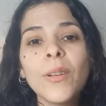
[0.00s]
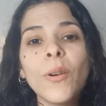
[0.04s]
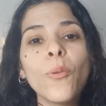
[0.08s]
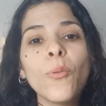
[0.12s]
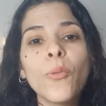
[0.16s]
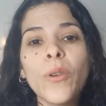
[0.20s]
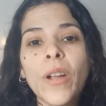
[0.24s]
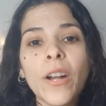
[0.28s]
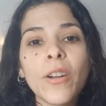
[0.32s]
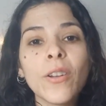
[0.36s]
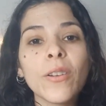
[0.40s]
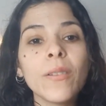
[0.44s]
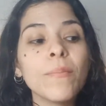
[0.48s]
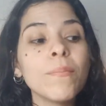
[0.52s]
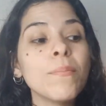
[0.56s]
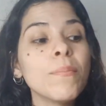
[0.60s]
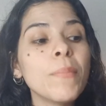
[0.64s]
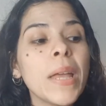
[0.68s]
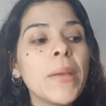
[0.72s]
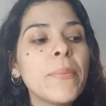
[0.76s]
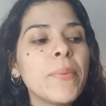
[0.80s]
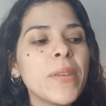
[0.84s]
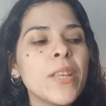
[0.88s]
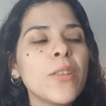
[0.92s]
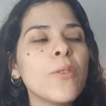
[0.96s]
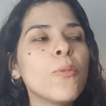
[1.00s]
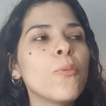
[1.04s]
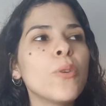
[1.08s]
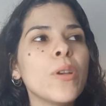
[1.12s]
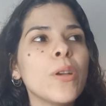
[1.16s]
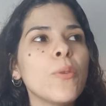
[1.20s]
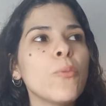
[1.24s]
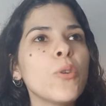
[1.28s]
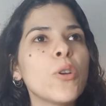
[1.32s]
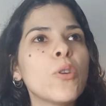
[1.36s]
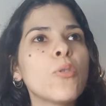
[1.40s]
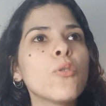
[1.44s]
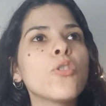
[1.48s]
we are maybe we,
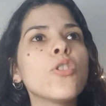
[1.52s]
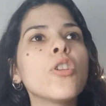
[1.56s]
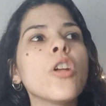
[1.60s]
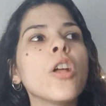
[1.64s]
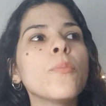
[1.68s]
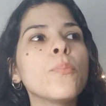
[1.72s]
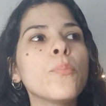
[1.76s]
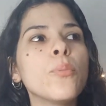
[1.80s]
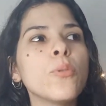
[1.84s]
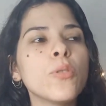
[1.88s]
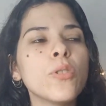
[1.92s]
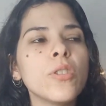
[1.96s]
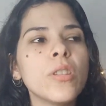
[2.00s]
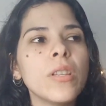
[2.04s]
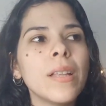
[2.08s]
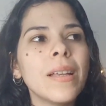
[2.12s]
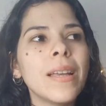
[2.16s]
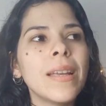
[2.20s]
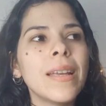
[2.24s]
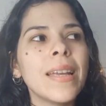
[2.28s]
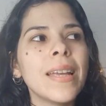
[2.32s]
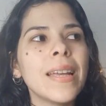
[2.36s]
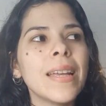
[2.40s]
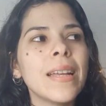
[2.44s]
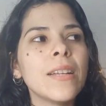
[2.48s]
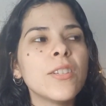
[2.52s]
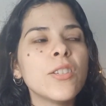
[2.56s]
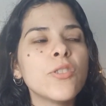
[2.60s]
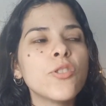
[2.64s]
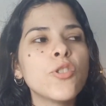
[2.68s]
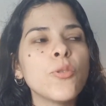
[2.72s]
we could not put uh,